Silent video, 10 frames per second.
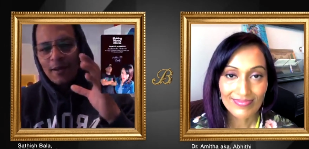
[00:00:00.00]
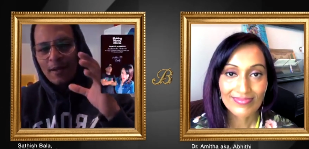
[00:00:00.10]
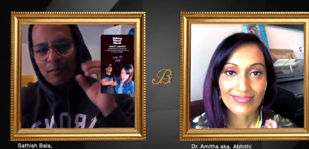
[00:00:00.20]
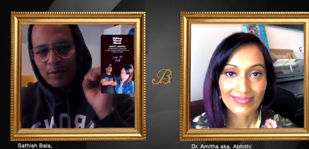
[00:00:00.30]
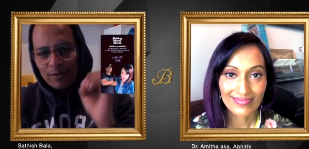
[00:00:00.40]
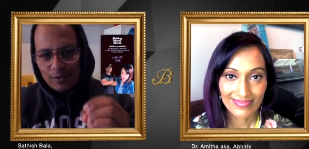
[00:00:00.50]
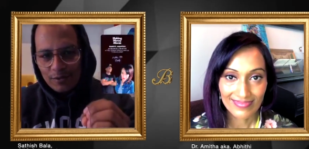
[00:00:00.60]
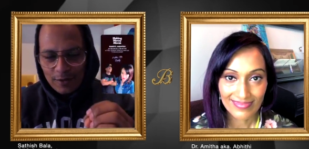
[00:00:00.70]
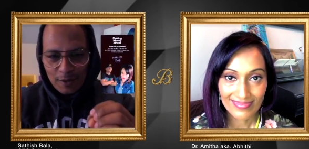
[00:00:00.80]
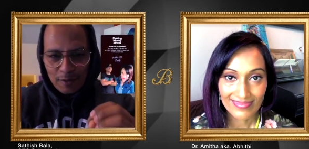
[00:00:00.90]
Speaker 1: pursuing
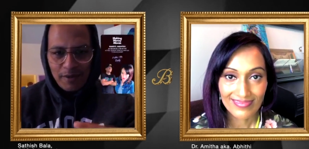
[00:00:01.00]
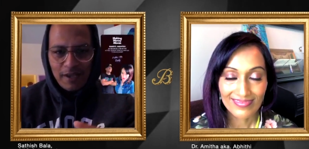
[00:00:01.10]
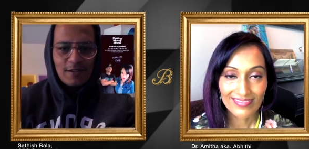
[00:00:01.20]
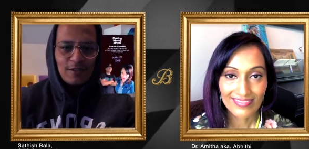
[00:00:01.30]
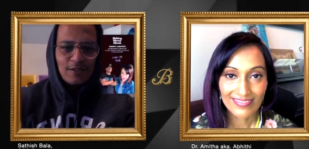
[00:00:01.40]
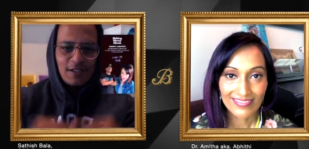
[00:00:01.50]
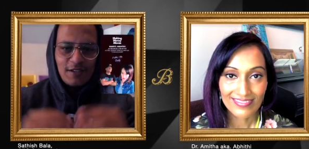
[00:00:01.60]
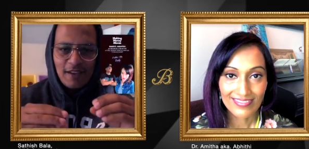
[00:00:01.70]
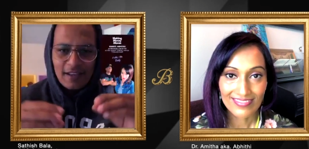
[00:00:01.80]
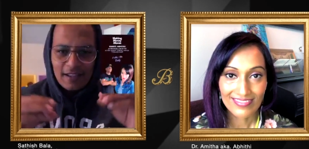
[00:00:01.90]
your passion and
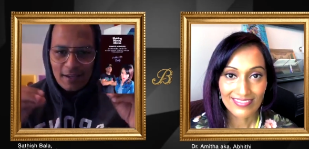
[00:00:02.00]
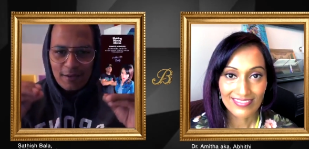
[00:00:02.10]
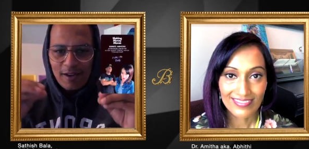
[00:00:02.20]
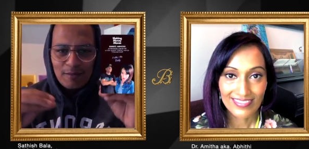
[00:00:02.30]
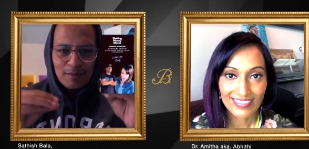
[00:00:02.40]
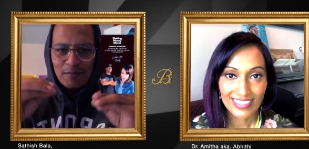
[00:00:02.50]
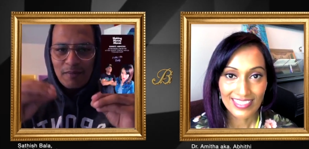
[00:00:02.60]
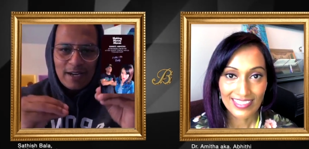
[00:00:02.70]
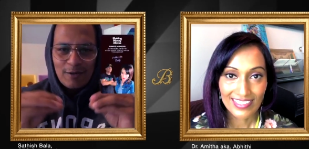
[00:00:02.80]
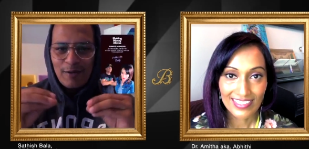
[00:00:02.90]
creating incredible
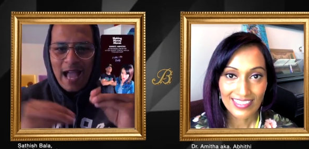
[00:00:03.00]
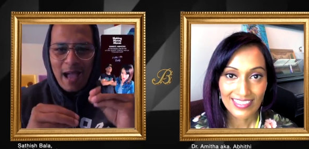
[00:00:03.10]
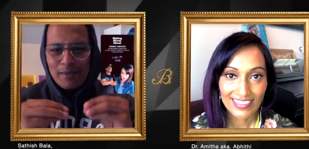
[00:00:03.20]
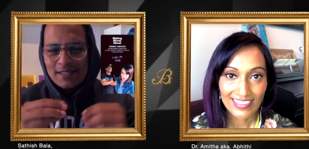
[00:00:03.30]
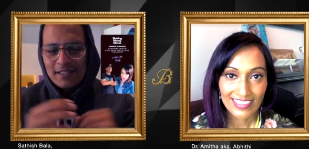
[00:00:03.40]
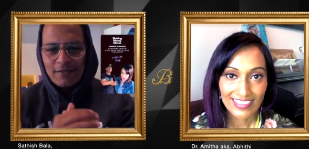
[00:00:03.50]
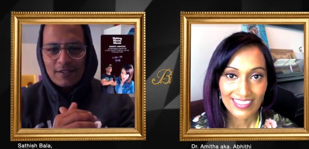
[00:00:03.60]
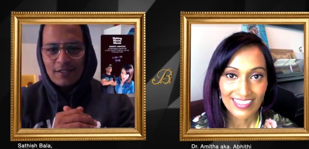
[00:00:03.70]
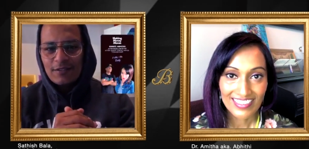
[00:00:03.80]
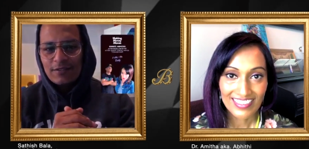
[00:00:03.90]
micro habits every
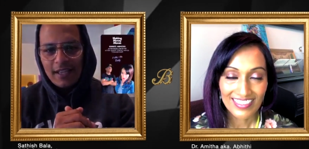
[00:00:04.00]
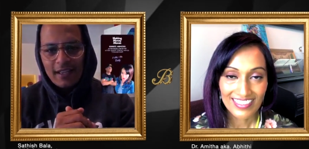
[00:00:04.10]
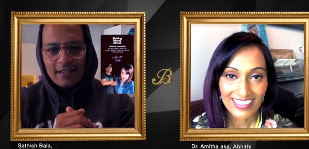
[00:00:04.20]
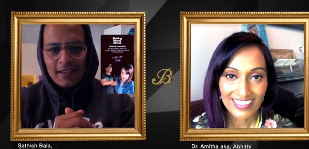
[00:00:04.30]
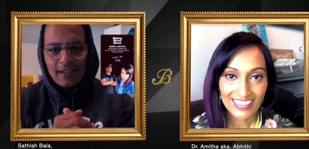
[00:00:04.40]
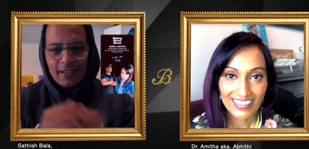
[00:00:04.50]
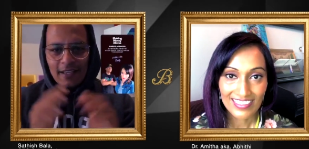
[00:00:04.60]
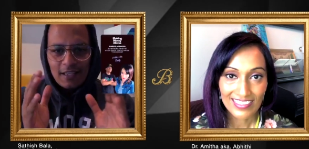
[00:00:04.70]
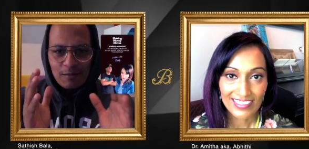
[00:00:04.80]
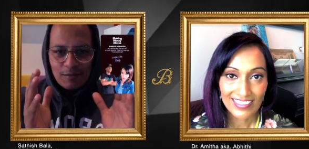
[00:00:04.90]
single day that
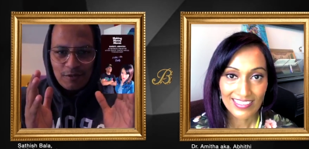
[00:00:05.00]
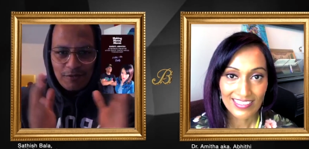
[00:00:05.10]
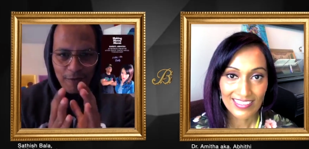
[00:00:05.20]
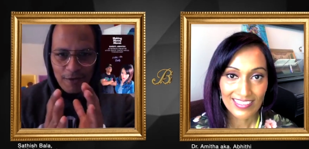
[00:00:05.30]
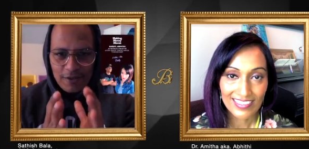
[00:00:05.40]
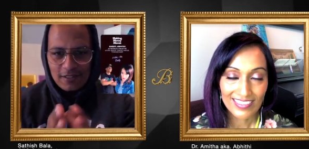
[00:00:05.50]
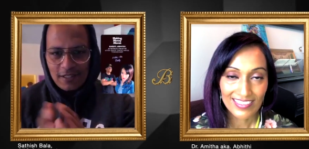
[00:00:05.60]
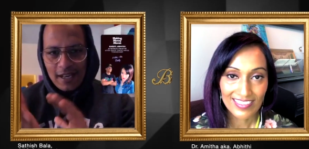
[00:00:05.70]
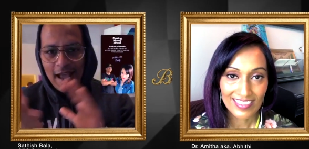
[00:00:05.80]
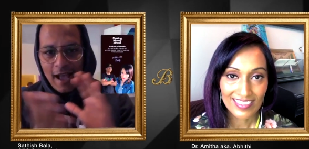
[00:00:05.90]
keeps you focused and
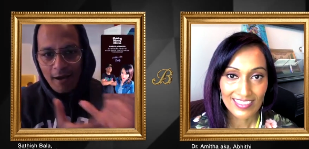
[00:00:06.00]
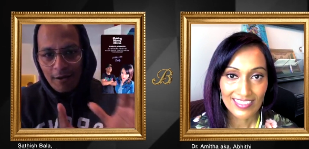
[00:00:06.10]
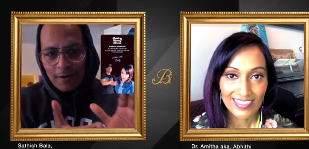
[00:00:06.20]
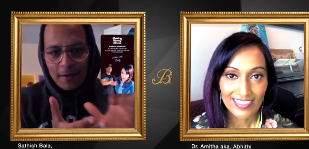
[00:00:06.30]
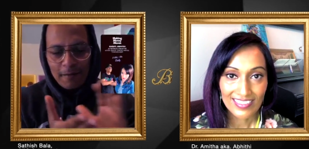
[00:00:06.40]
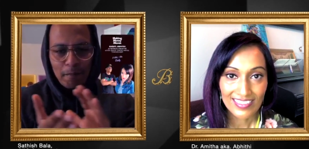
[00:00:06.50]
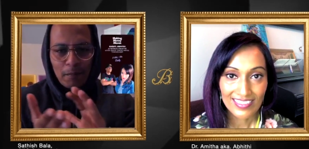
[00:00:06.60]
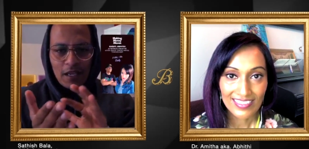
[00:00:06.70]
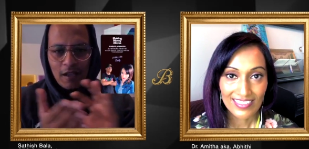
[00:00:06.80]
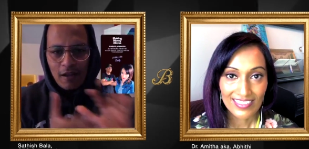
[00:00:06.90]
now being
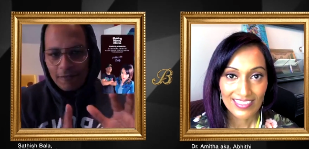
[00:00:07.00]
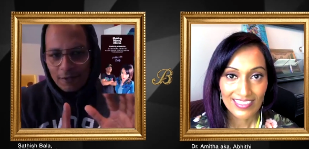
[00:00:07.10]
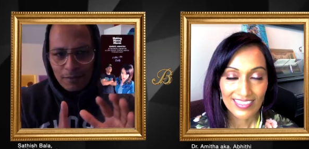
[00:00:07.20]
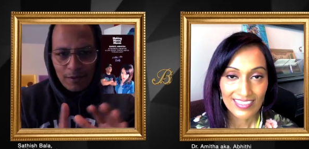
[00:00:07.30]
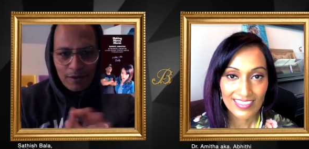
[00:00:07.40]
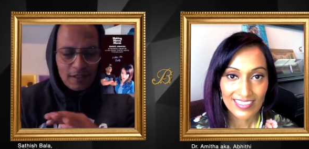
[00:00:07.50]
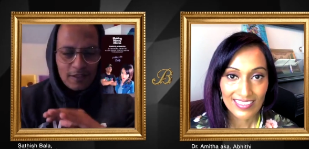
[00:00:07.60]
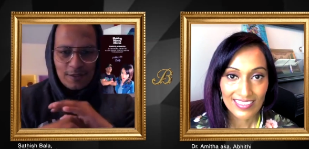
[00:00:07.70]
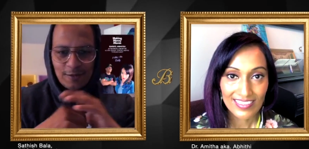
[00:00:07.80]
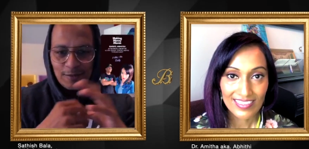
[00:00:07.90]
comfortable in the
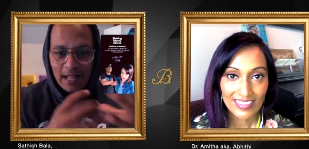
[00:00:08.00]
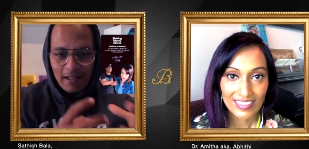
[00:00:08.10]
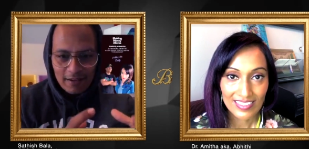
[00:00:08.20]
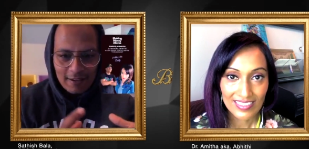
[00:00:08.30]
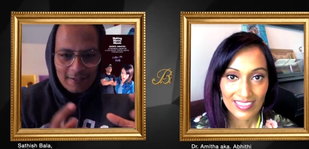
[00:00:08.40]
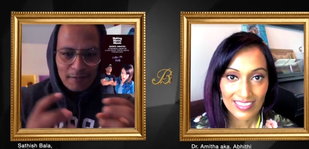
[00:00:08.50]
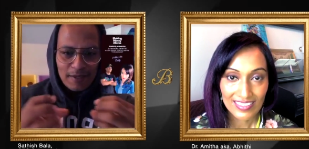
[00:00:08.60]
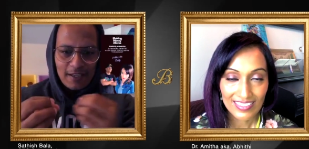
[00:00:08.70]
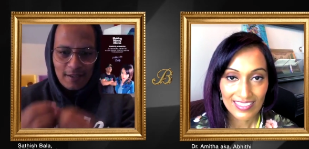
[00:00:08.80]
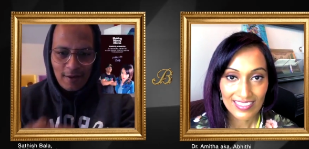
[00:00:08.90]
duality of being a
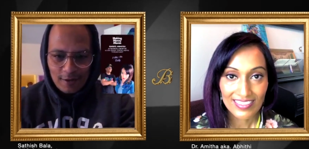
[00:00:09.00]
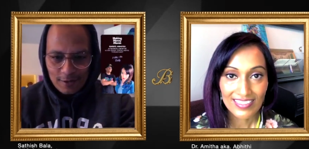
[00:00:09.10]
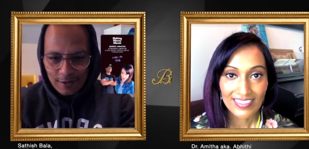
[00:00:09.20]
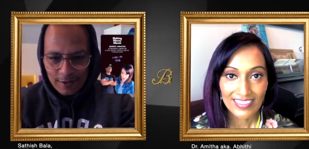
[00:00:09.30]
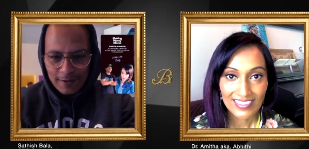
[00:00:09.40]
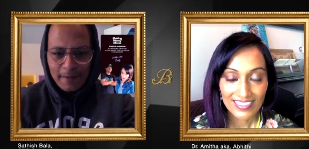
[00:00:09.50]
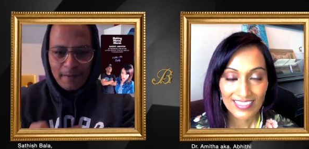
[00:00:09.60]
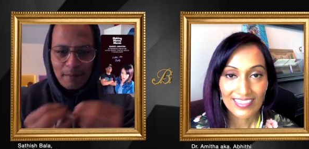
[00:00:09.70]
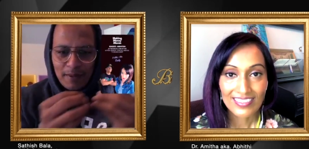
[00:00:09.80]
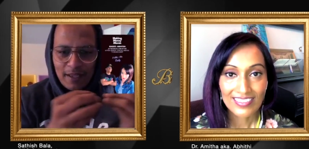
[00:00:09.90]
doctor
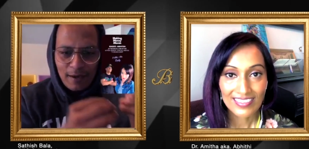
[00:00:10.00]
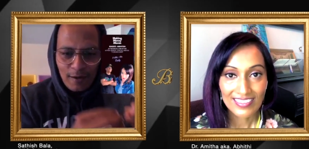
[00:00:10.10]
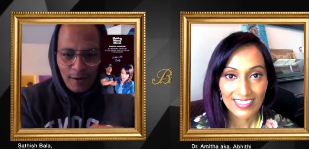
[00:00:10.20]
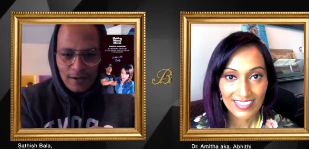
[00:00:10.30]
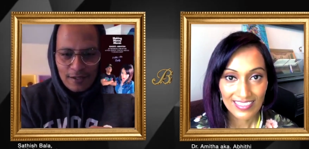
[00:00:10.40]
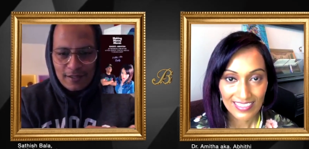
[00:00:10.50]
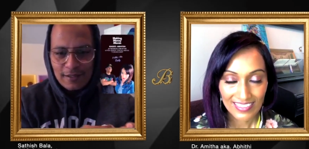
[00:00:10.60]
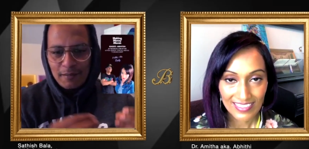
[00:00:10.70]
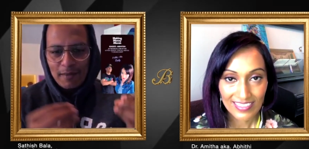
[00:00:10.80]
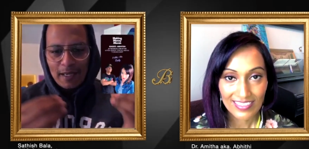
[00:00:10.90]
being an artist
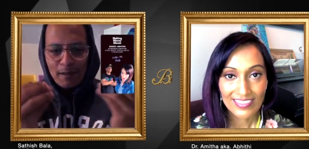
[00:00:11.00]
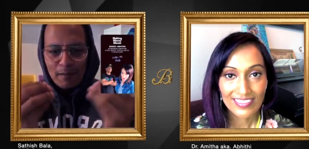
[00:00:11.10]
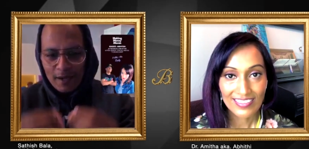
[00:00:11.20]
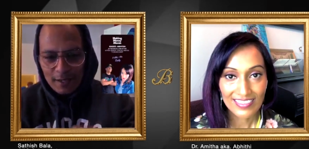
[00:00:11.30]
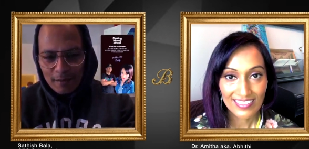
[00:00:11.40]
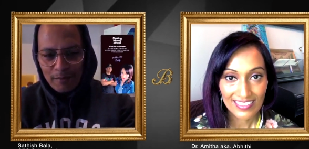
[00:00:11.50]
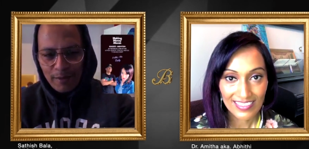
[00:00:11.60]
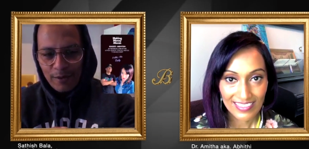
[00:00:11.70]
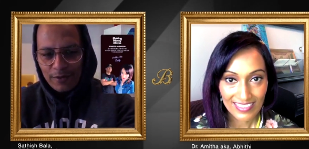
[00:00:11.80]
making money in both